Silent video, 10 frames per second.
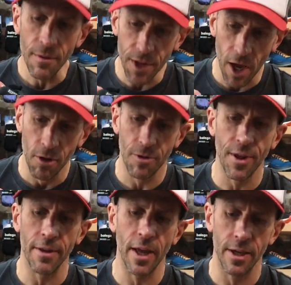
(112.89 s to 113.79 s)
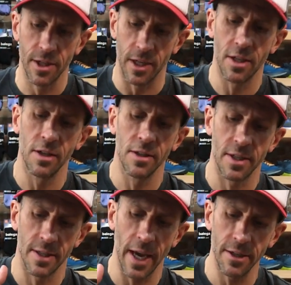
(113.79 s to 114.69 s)
The other thing they adjusted is
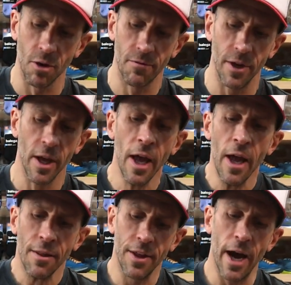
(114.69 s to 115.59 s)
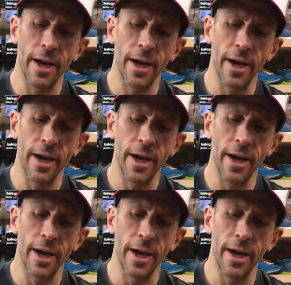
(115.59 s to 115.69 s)
this ISO fit. The